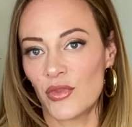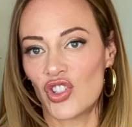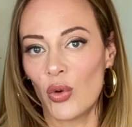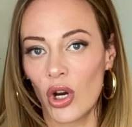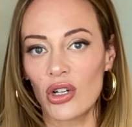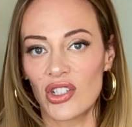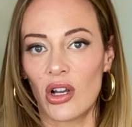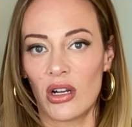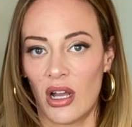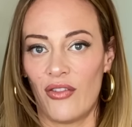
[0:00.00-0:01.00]
so her
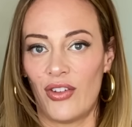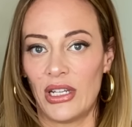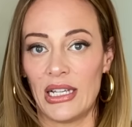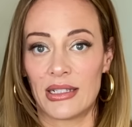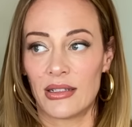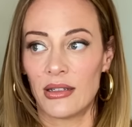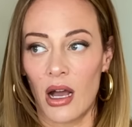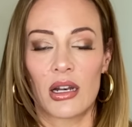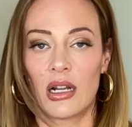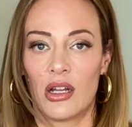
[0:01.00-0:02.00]
song Cuff It is
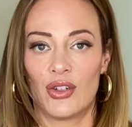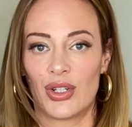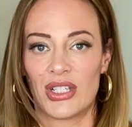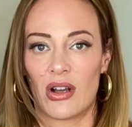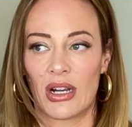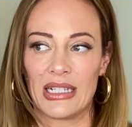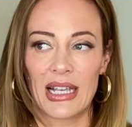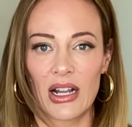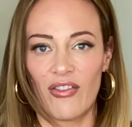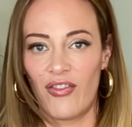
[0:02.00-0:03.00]
not a country song, it's
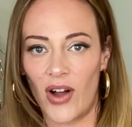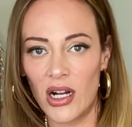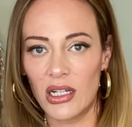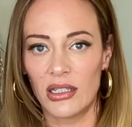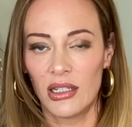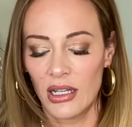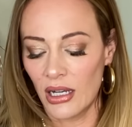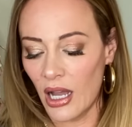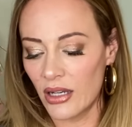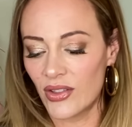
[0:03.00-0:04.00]
like a funk
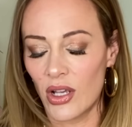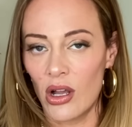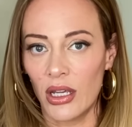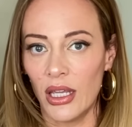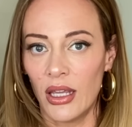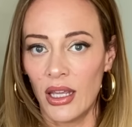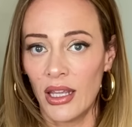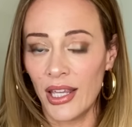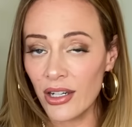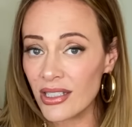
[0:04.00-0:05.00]
kind of song.
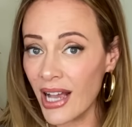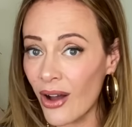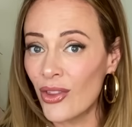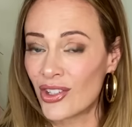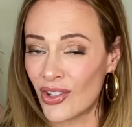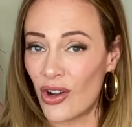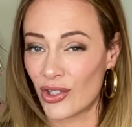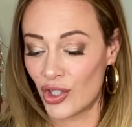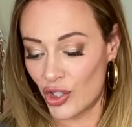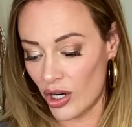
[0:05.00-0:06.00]
Here's how the song
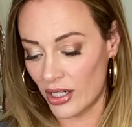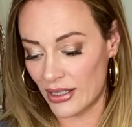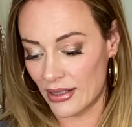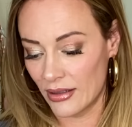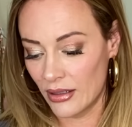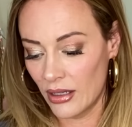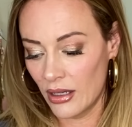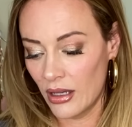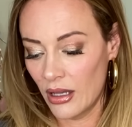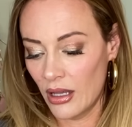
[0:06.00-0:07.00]
starts.
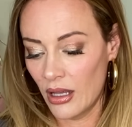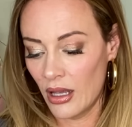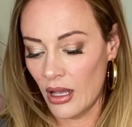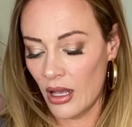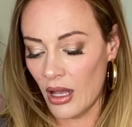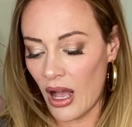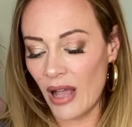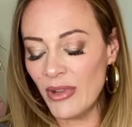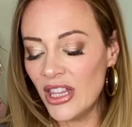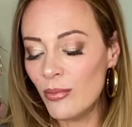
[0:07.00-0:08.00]

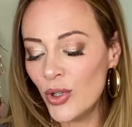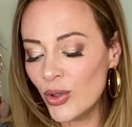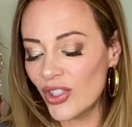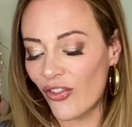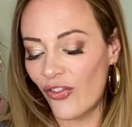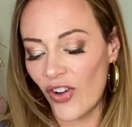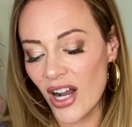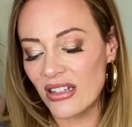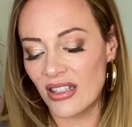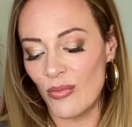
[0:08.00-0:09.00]
I'm in the mood to
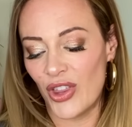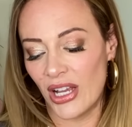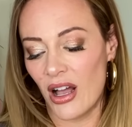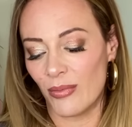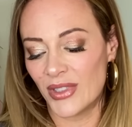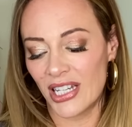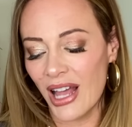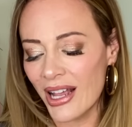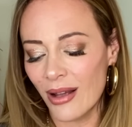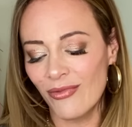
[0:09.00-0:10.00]
fuck something up.
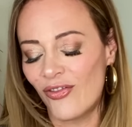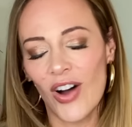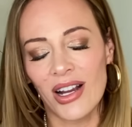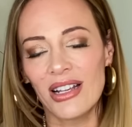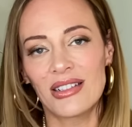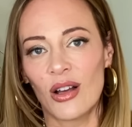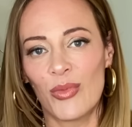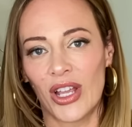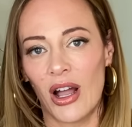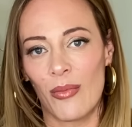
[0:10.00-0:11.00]
Tonight I'm fucking
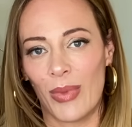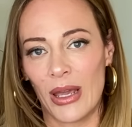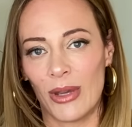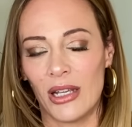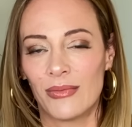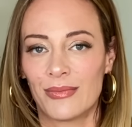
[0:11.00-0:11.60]
something up, baby